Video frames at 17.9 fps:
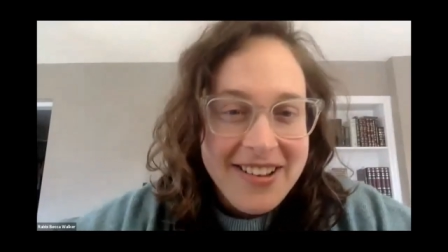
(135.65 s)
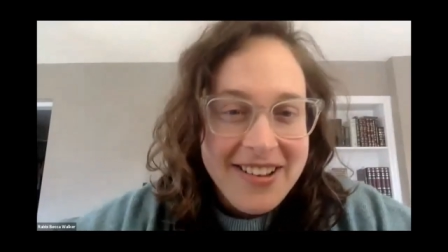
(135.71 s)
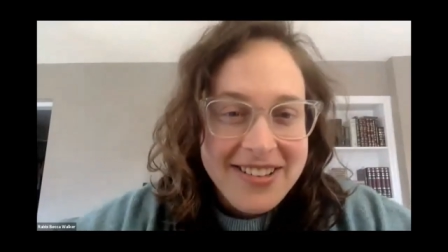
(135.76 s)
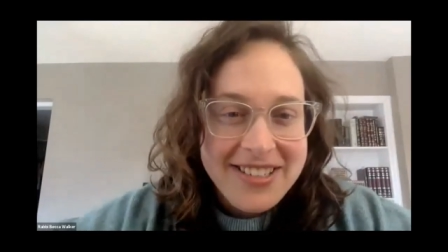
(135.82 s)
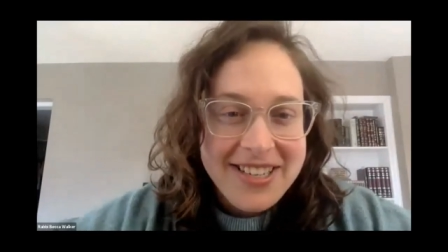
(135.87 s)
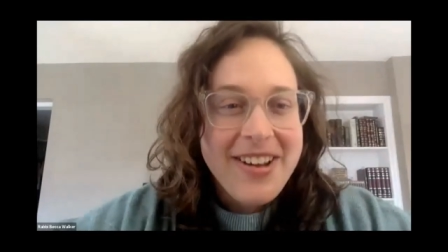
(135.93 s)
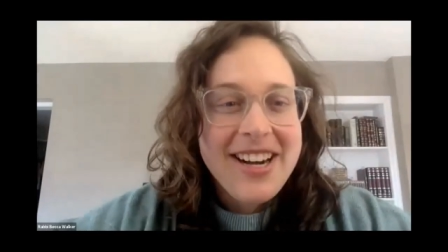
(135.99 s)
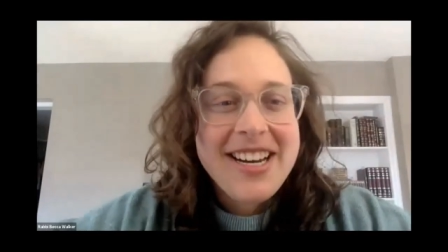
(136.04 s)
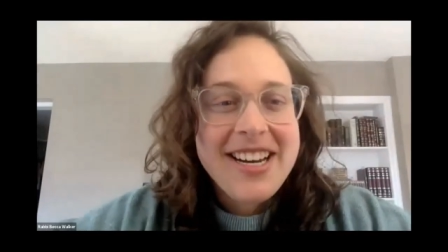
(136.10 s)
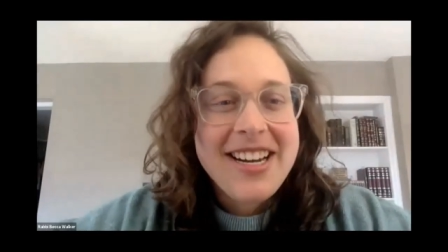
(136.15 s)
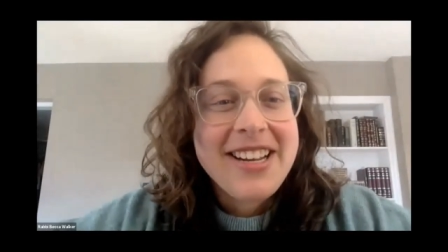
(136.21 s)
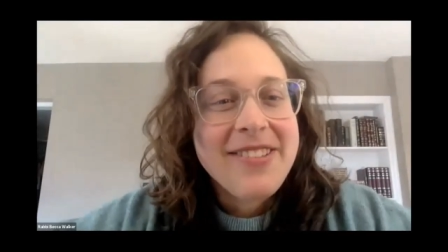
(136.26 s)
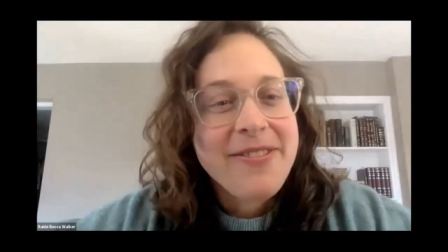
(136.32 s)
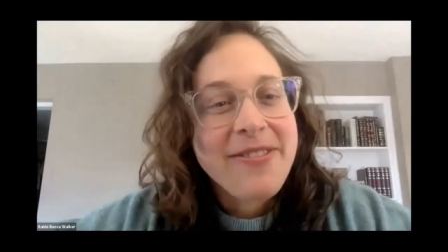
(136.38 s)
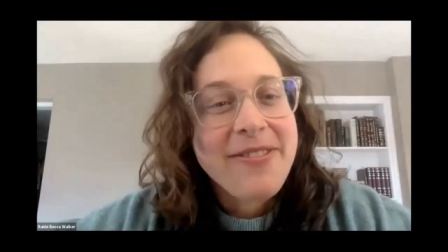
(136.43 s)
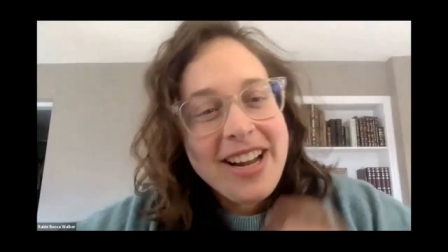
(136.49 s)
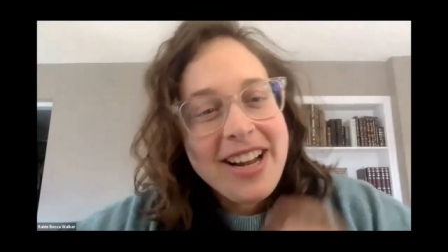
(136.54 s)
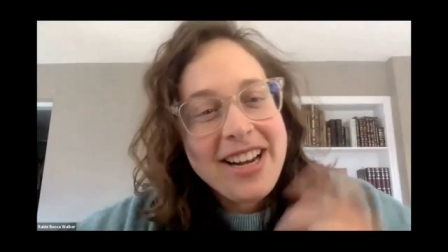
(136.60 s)
is I wanted
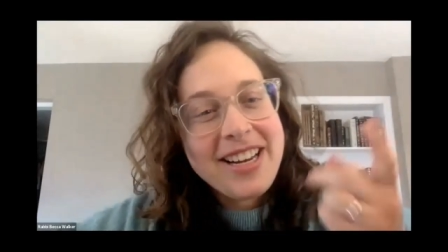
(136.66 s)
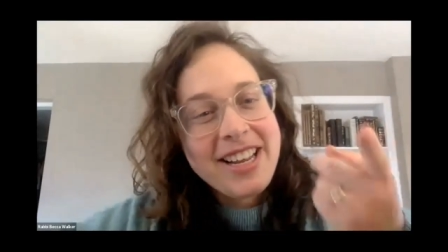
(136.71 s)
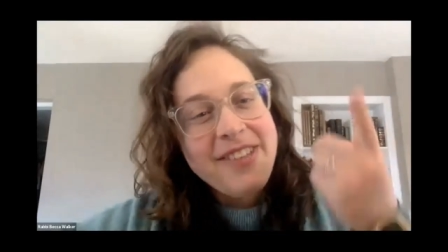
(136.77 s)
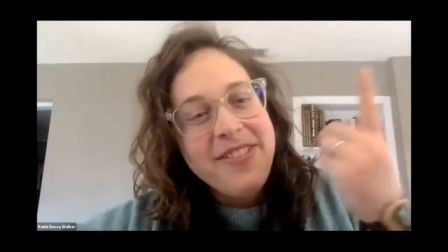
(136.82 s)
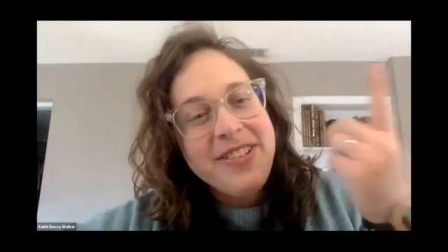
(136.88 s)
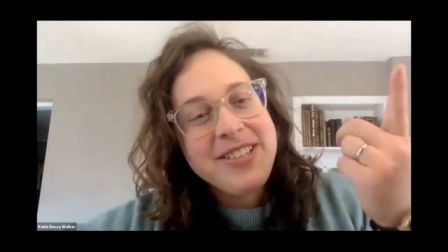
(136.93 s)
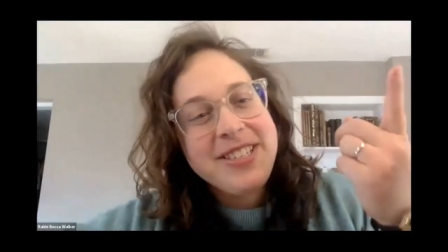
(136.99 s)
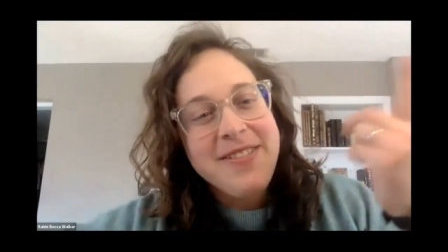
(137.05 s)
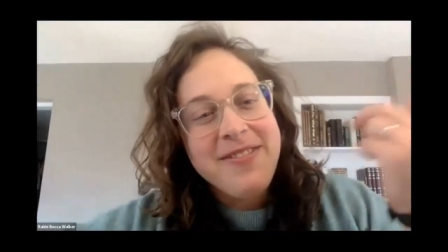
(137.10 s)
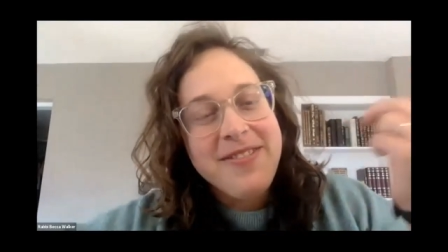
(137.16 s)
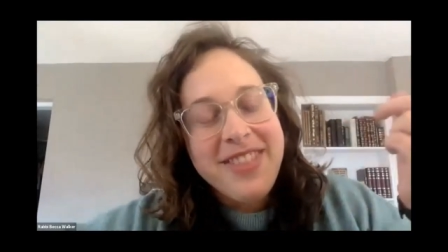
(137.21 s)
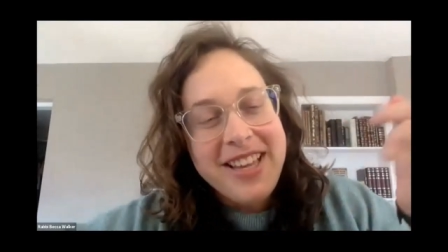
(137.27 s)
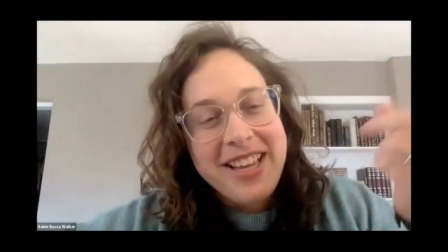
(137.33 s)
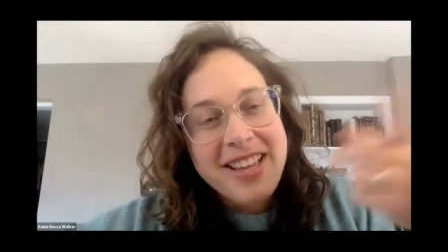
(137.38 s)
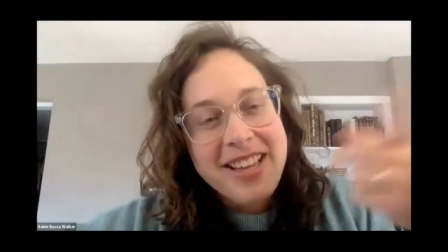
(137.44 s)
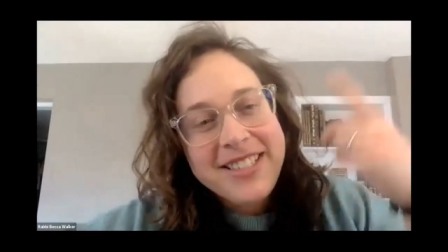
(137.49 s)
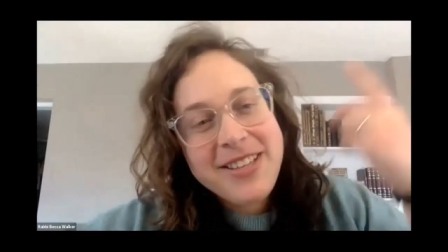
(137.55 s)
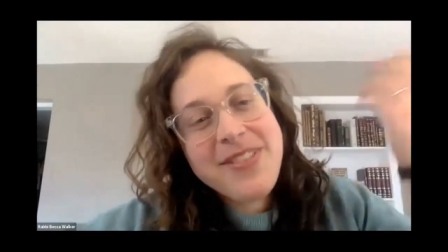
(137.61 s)
to one give you
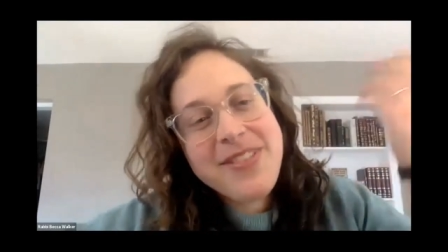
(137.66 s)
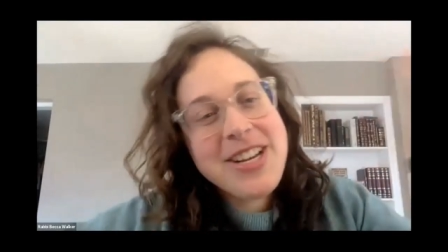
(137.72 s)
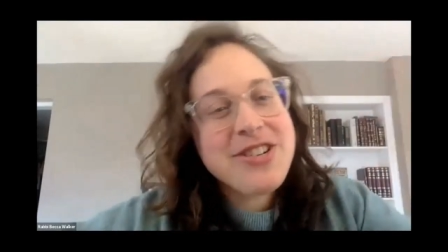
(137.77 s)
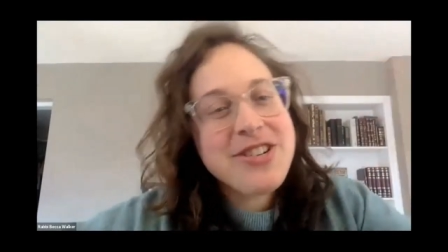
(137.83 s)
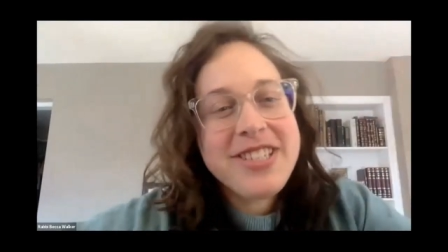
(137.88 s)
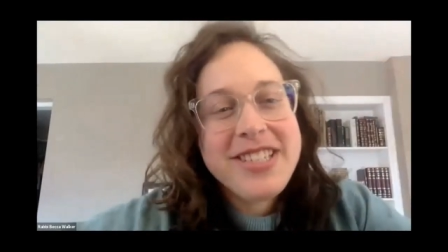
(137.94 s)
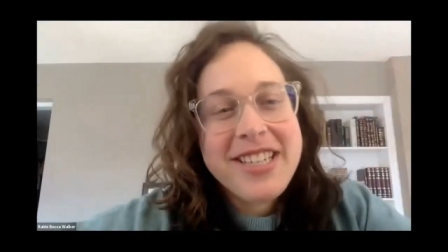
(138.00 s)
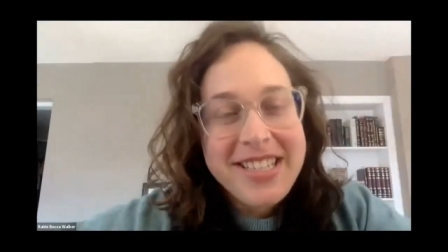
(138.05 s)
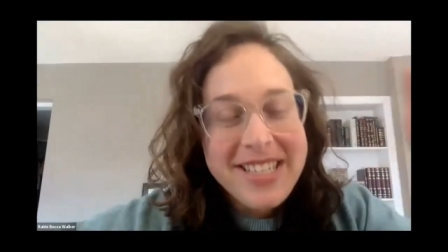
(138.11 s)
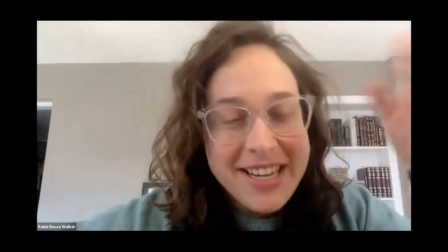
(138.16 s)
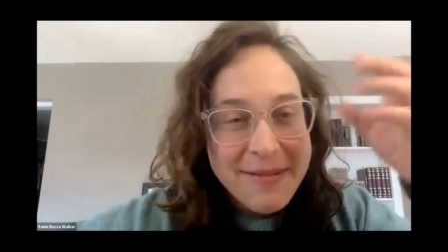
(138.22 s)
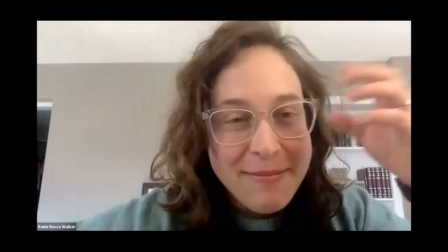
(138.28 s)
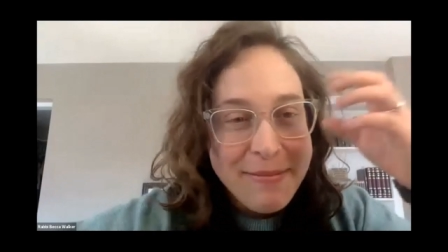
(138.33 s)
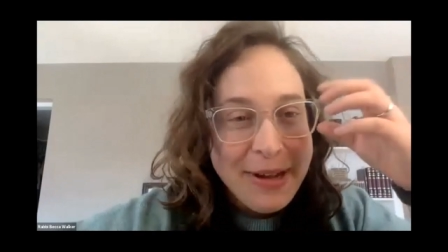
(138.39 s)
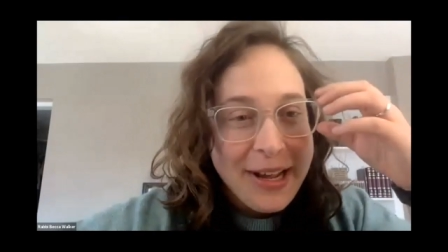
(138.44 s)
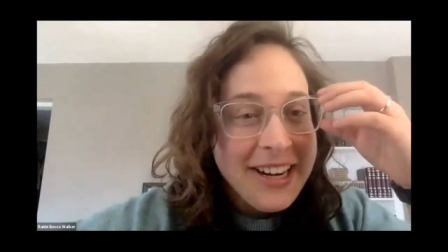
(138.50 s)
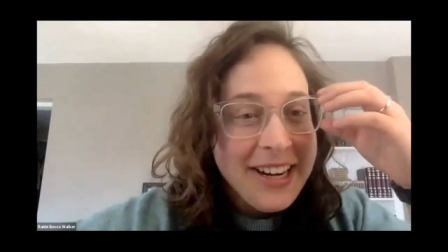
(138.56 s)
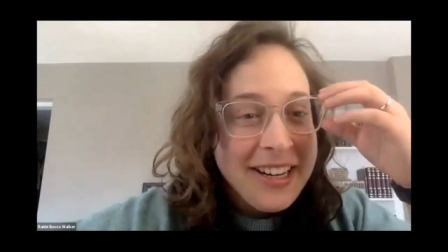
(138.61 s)
something, some interesting
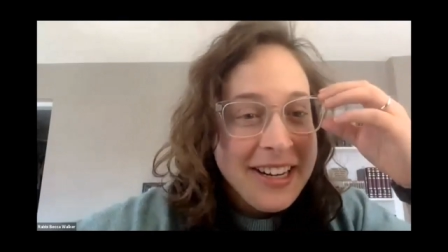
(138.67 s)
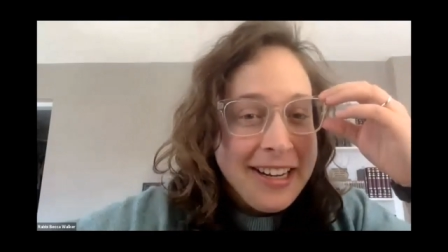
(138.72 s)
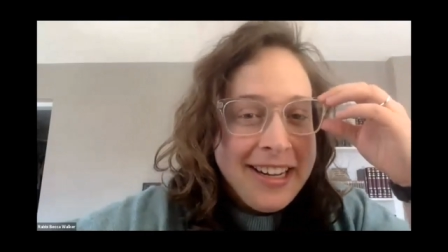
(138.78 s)
tidbit